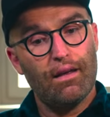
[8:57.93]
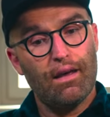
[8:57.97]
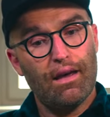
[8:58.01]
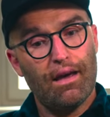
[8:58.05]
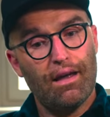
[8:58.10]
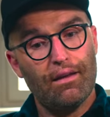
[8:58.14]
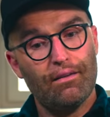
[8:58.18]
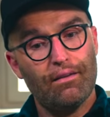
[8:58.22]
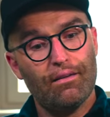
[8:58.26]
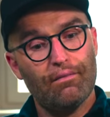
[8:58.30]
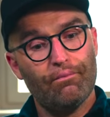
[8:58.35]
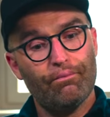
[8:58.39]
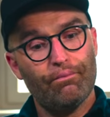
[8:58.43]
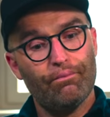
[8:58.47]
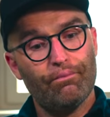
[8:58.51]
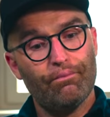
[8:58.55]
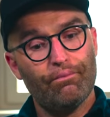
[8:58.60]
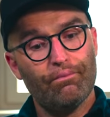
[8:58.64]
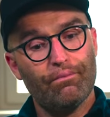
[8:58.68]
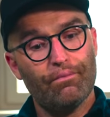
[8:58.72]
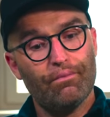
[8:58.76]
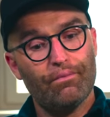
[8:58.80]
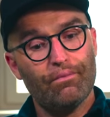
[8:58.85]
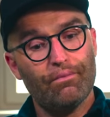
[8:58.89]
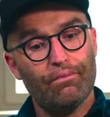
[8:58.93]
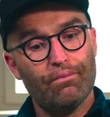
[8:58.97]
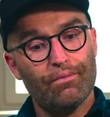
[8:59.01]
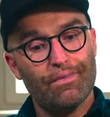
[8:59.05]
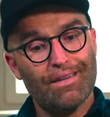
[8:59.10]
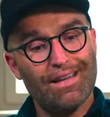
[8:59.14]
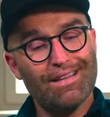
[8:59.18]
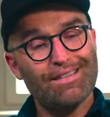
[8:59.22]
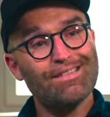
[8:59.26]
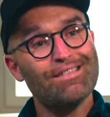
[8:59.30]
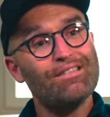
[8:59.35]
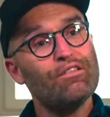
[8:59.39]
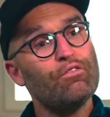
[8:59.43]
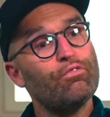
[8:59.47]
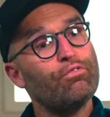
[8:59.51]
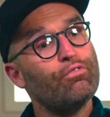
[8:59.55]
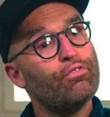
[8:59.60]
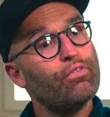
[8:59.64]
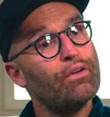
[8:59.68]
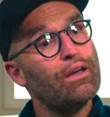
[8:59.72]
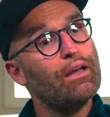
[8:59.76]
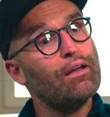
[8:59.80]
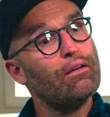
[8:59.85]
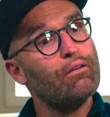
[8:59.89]
And that's the
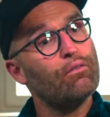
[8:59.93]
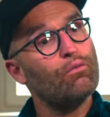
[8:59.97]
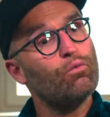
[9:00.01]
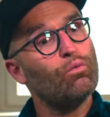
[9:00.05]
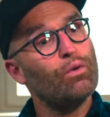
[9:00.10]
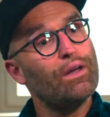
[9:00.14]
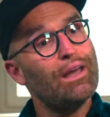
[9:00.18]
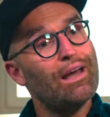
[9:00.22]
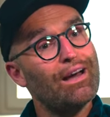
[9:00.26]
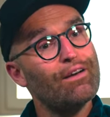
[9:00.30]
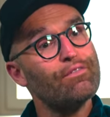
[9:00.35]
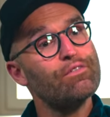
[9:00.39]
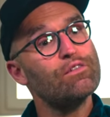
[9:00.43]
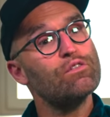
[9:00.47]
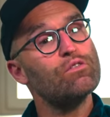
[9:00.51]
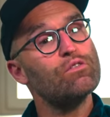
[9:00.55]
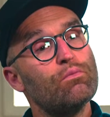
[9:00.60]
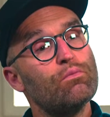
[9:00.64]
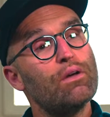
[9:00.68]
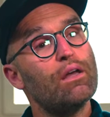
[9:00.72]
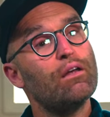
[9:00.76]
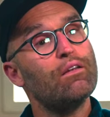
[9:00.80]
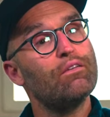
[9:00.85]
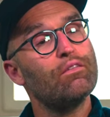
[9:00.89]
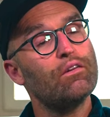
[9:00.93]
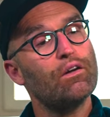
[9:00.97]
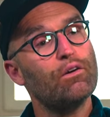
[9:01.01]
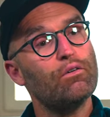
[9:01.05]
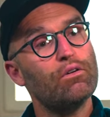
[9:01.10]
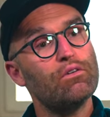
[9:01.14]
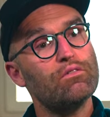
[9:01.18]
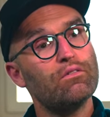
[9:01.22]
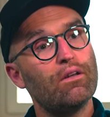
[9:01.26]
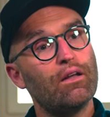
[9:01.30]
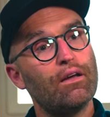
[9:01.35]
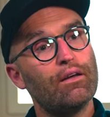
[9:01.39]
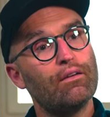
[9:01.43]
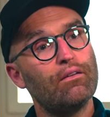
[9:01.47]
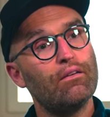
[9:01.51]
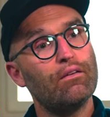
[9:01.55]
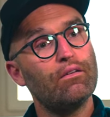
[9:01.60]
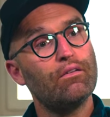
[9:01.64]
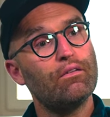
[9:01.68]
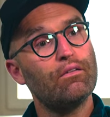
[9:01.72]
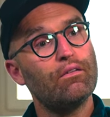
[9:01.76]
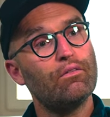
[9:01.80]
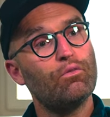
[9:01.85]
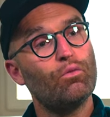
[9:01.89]
thing, we have make series like
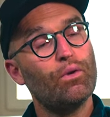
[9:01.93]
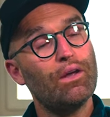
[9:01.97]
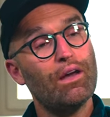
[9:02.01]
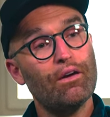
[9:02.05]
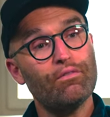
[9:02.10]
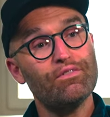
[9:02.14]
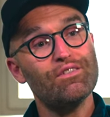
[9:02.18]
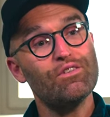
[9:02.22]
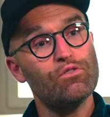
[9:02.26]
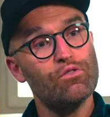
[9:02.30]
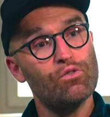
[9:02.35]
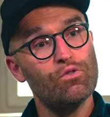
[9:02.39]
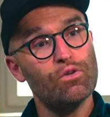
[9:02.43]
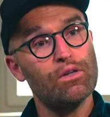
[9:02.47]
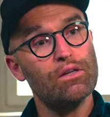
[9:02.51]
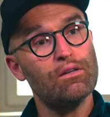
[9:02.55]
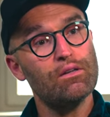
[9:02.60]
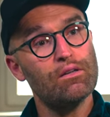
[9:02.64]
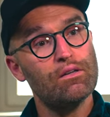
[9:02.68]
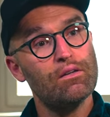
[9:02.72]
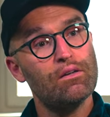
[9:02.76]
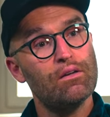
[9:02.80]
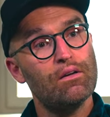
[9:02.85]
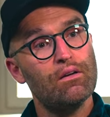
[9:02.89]
this. We have to do it.